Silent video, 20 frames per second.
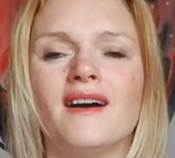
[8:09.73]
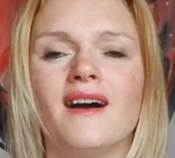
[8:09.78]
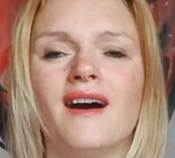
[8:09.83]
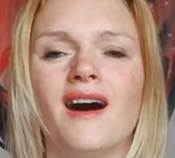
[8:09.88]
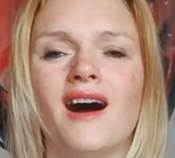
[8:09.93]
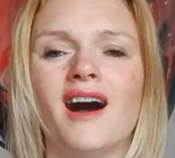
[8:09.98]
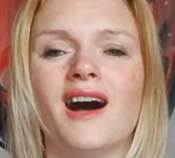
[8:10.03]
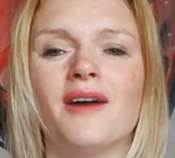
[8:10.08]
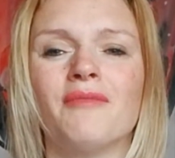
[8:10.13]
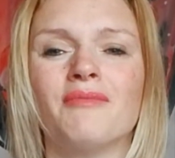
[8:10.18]

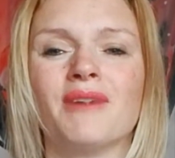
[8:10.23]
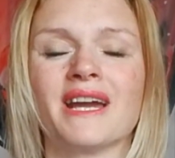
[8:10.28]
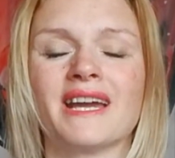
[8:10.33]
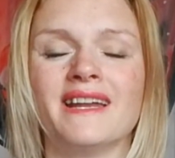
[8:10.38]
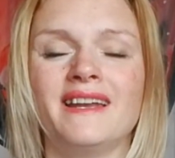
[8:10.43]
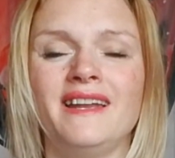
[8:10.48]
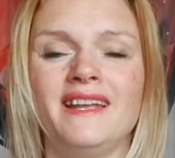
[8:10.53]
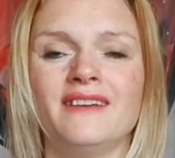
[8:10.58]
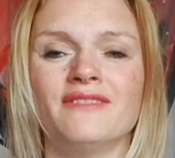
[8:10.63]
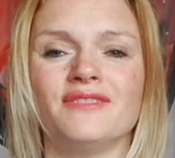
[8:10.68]
are
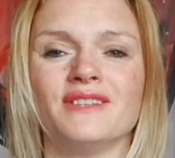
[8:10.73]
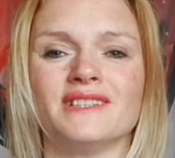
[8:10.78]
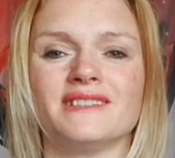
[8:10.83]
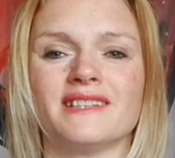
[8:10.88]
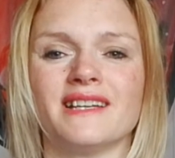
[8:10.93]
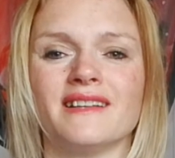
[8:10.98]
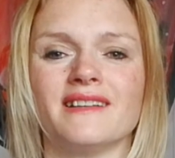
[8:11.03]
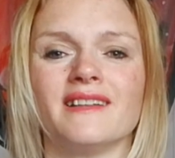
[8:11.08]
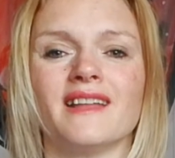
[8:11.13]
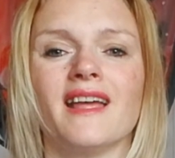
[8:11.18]

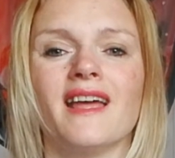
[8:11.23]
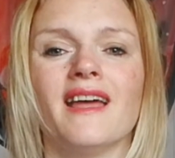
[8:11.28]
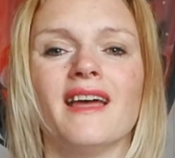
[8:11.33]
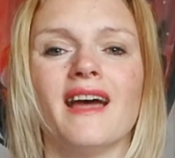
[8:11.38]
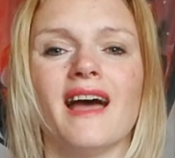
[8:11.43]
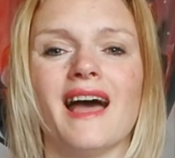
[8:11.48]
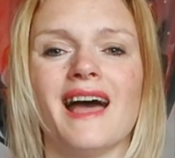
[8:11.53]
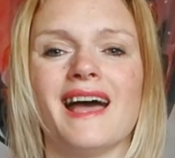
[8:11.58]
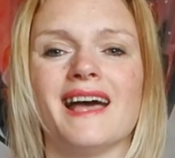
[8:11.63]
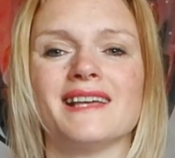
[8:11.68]
magnificent
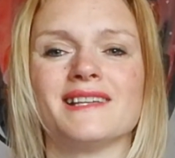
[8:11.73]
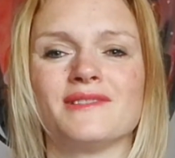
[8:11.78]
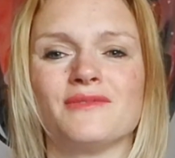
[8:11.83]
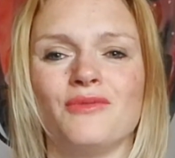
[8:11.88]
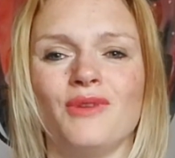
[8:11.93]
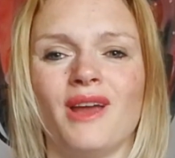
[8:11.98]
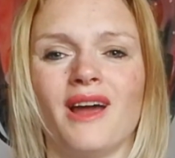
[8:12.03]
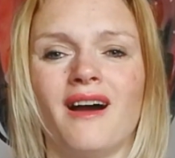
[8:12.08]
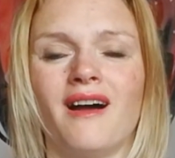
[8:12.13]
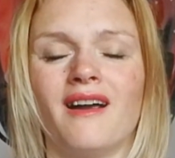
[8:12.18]
as
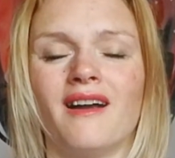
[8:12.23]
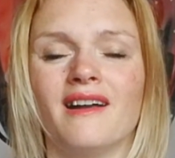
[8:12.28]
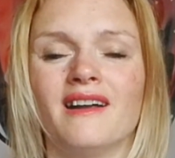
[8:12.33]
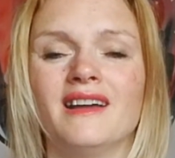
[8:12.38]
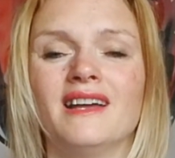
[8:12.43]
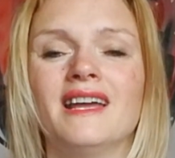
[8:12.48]
we are.